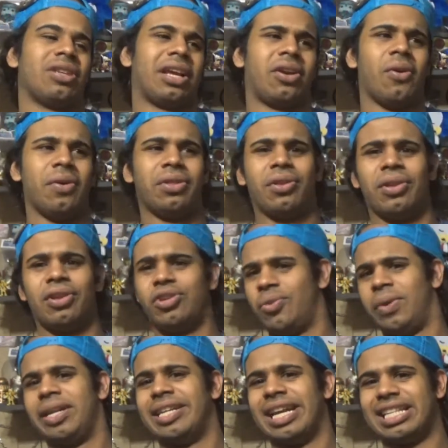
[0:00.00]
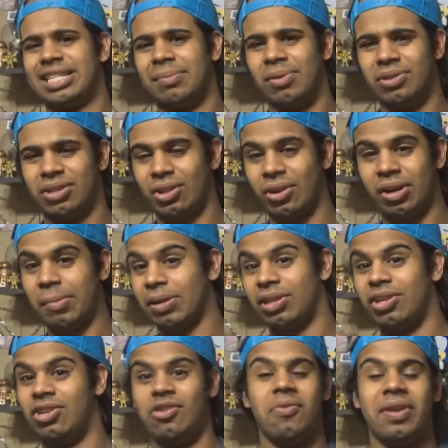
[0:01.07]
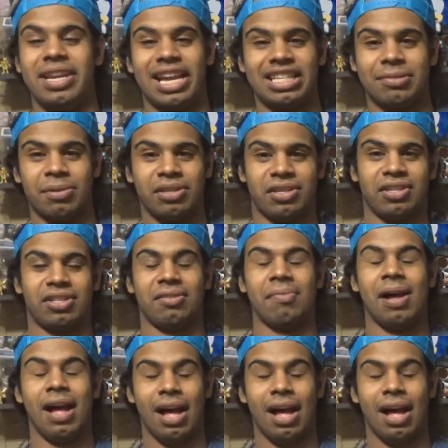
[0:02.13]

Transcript: like going through the Dewey Decimal, learning about the Dewey Decimal System.